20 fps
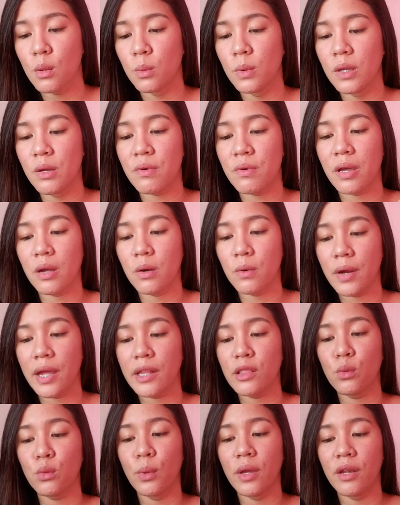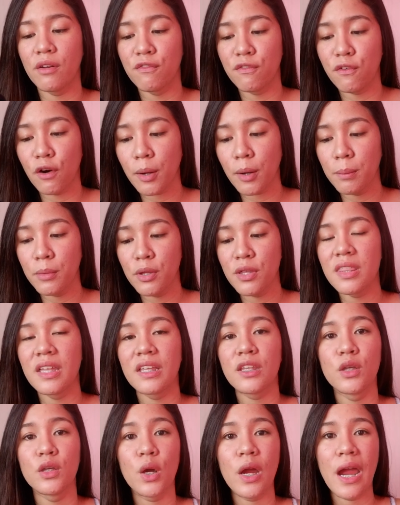we regret to inform you
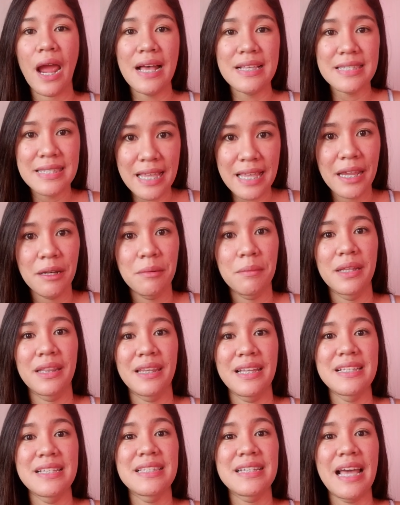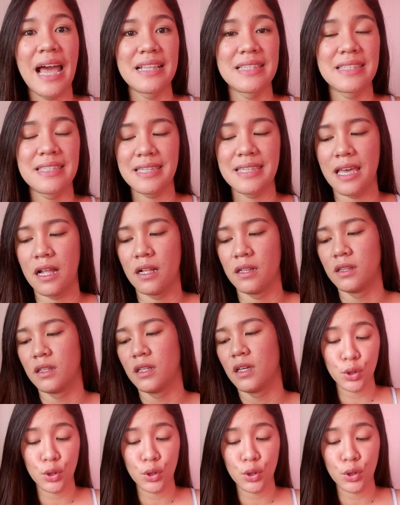that your assignment is cancelled.